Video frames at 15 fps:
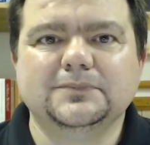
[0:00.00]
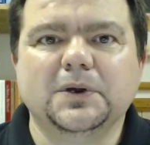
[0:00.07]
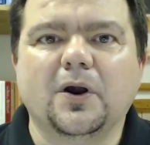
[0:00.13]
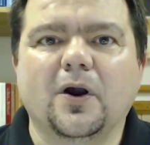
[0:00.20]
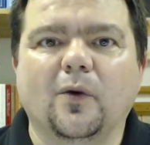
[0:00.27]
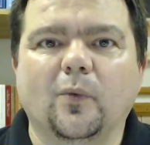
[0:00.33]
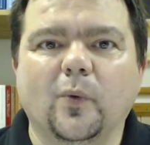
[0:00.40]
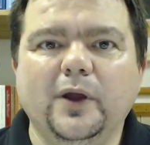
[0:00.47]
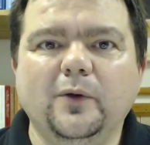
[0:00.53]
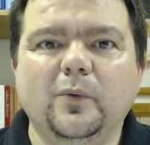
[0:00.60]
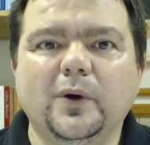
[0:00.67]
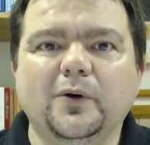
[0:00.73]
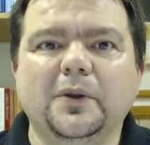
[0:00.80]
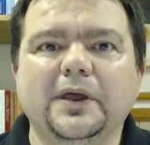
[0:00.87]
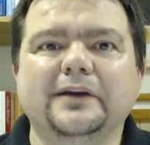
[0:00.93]
Are we
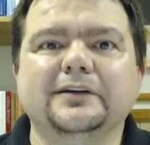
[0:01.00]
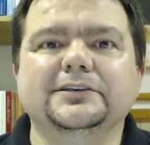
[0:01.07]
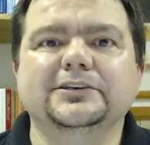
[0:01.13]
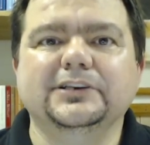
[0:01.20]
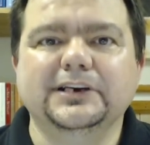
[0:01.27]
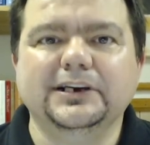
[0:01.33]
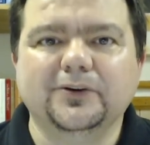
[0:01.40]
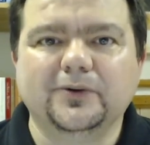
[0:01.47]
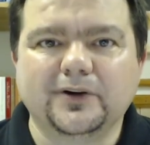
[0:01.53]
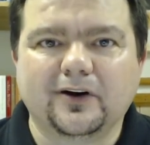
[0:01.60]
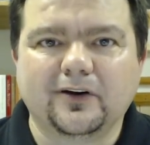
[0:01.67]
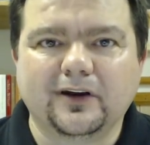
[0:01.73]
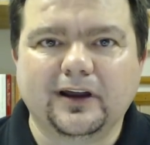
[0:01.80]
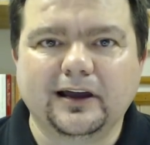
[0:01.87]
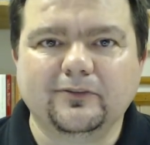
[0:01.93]
willing to yield
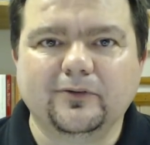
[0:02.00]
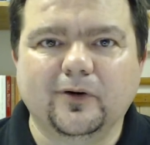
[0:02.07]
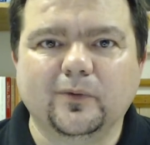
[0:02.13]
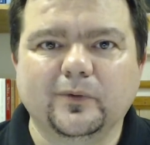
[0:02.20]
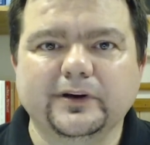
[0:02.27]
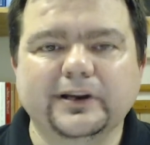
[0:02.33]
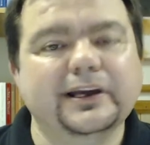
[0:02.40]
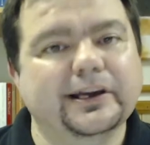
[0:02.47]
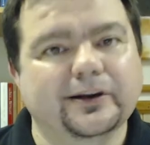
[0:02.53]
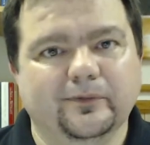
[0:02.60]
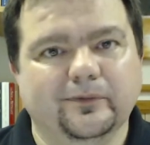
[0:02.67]
our life over to him